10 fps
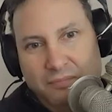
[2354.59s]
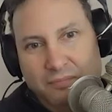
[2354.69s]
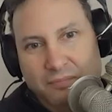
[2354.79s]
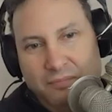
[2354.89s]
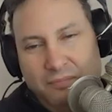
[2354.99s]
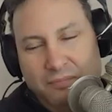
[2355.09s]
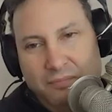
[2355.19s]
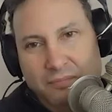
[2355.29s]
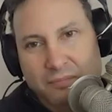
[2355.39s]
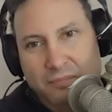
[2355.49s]

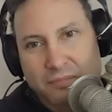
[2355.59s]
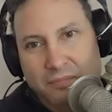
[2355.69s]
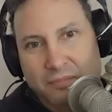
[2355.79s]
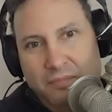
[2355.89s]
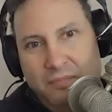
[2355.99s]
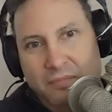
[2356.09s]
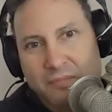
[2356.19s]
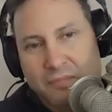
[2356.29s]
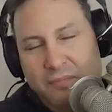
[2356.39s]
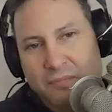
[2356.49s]

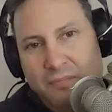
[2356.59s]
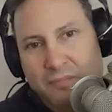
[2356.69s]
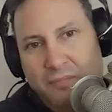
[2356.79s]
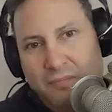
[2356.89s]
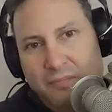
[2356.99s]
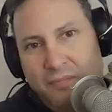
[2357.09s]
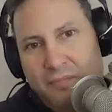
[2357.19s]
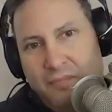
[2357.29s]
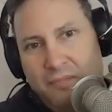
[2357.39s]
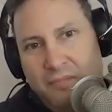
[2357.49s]

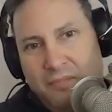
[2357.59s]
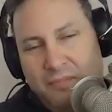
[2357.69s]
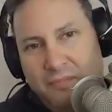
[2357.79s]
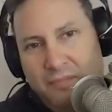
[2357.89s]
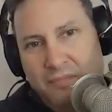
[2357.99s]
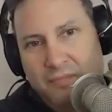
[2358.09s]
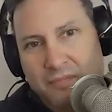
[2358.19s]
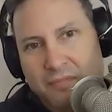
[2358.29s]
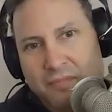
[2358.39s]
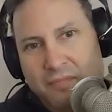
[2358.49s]

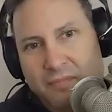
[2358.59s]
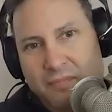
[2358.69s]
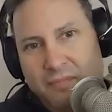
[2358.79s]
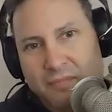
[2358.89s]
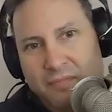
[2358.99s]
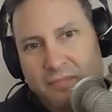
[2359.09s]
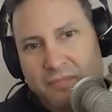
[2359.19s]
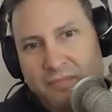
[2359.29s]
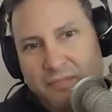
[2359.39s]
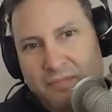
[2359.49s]

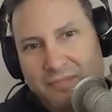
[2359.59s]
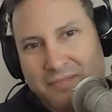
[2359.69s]
No words are spoken by the person on screen.